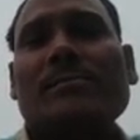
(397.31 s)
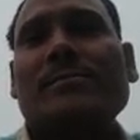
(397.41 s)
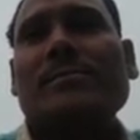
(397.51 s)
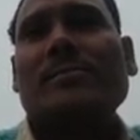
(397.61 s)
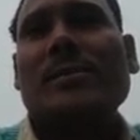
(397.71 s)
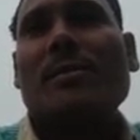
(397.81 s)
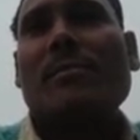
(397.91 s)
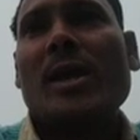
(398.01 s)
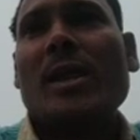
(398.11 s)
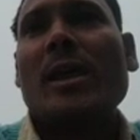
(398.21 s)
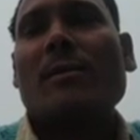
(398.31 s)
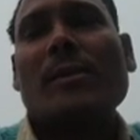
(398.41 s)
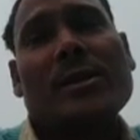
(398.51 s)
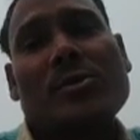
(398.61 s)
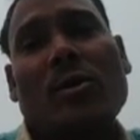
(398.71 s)
The main aim
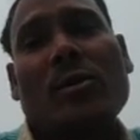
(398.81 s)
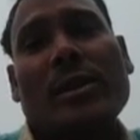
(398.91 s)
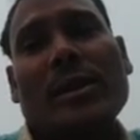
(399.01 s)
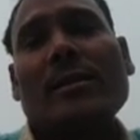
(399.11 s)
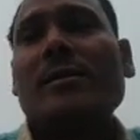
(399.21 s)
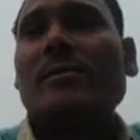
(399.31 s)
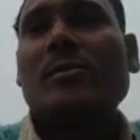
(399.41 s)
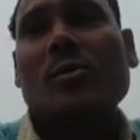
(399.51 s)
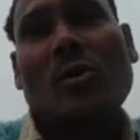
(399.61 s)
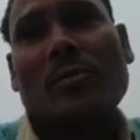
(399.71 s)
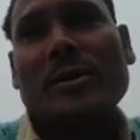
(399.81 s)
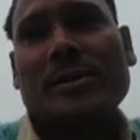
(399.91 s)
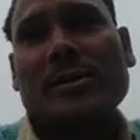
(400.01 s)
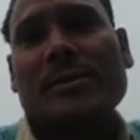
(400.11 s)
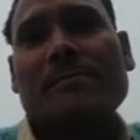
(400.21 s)
is only
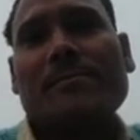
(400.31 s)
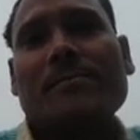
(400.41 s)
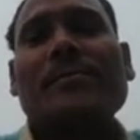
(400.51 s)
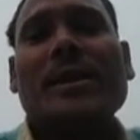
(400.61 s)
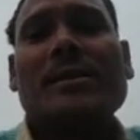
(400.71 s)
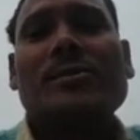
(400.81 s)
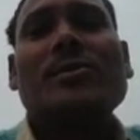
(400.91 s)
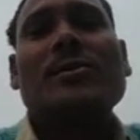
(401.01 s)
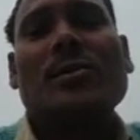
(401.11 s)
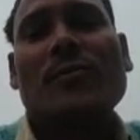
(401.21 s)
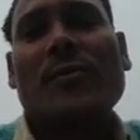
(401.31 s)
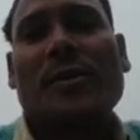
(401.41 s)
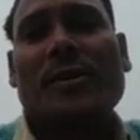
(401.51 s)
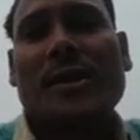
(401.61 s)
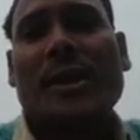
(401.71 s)
commerce, means for
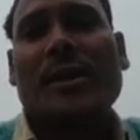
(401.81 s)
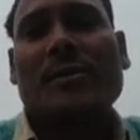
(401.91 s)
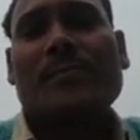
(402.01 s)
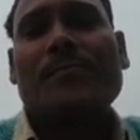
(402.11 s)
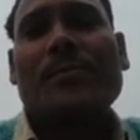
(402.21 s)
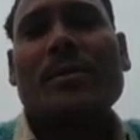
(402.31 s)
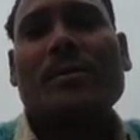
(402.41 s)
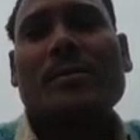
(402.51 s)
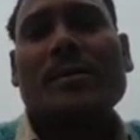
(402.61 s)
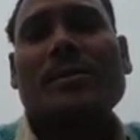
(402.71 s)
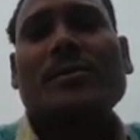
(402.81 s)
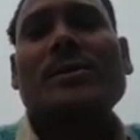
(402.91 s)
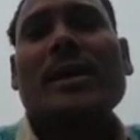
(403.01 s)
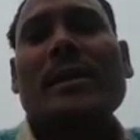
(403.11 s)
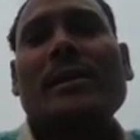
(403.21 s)
trade, to
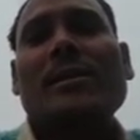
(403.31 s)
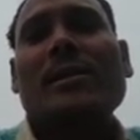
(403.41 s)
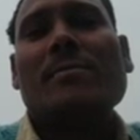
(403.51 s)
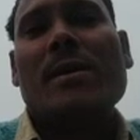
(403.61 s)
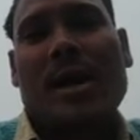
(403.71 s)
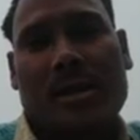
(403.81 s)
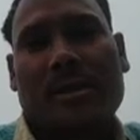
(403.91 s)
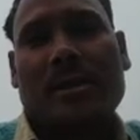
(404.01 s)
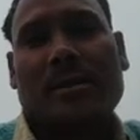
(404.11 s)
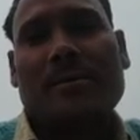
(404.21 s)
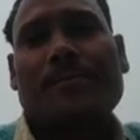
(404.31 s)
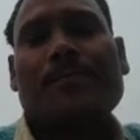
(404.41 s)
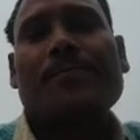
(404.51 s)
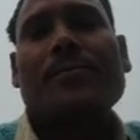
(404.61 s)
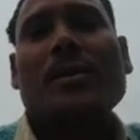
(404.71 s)
sell in the market.
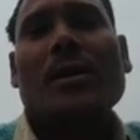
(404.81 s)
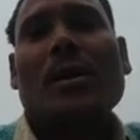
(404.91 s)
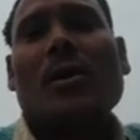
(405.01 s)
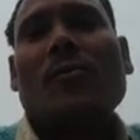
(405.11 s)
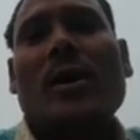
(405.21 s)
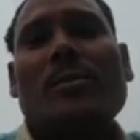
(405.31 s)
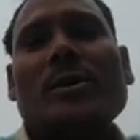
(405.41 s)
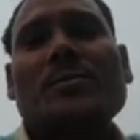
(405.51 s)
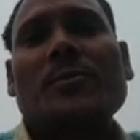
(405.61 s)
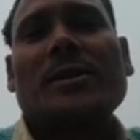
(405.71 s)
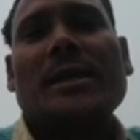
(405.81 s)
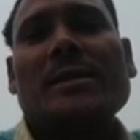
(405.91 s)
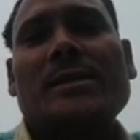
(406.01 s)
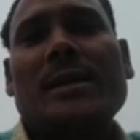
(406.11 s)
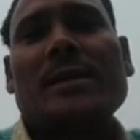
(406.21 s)
Farmers put
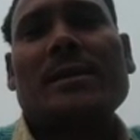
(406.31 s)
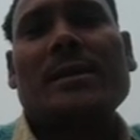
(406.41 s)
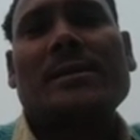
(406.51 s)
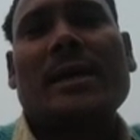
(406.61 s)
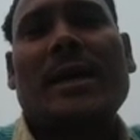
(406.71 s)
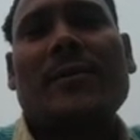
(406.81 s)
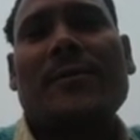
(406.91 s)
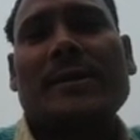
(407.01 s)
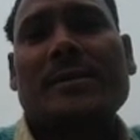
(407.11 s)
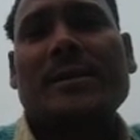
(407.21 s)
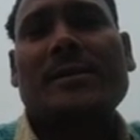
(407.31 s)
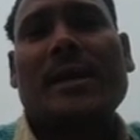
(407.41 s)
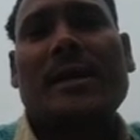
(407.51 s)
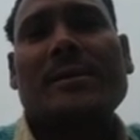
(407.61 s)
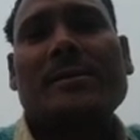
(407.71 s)
insecticide,
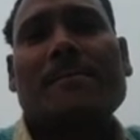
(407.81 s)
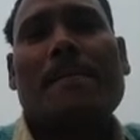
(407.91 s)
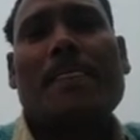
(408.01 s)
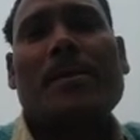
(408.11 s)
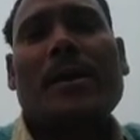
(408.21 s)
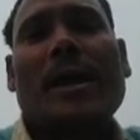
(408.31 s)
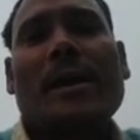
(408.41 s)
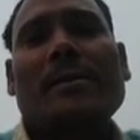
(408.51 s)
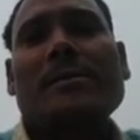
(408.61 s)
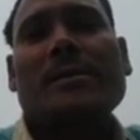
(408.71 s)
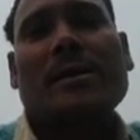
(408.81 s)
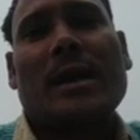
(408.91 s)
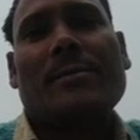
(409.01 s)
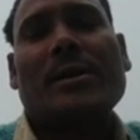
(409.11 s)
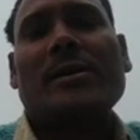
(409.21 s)
pesticides, and the
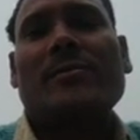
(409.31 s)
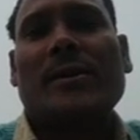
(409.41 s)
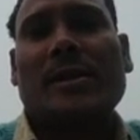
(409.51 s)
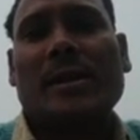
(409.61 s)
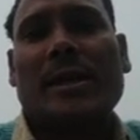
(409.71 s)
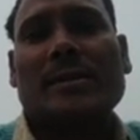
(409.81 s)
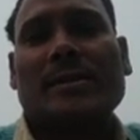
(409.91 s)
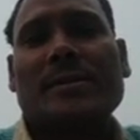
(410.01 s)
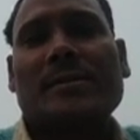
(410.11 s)
chemical fertilizers.